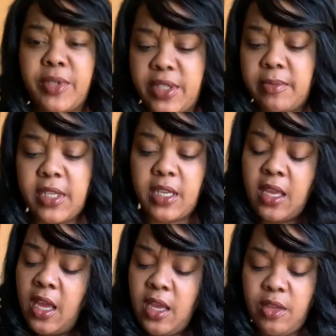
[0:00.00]
or something,
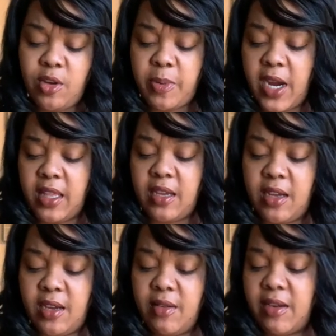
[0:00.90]
you're probably like,
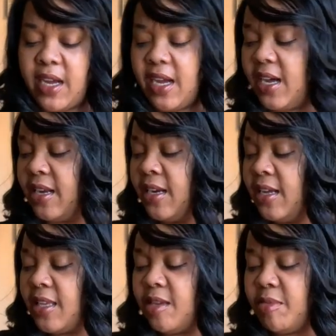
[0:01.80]
oh God,
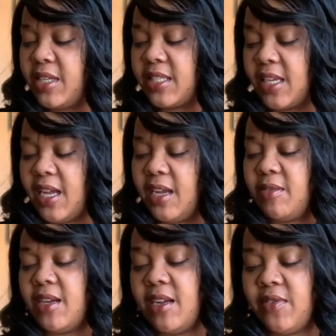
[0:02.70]
give me a sign,
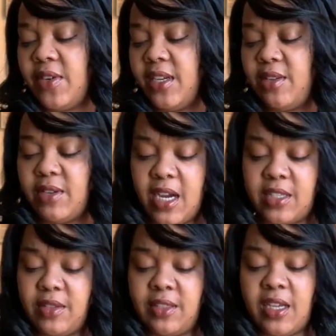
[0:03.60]
whatever. And you
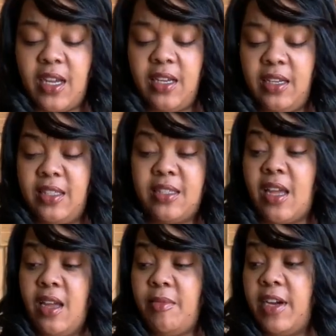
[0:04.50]
got your sign and the
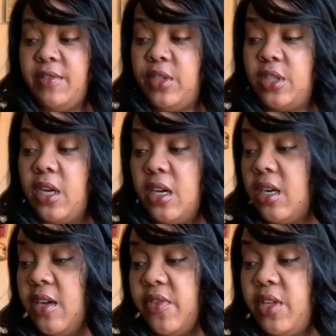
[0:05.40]
sign might have just gone
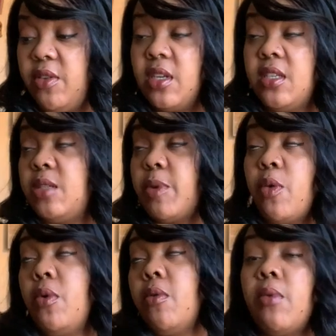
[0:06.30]
off on you. Could have just
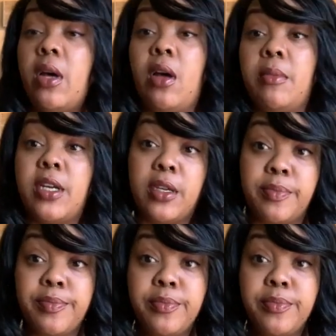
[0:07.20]
been, whoop, well, I'm done.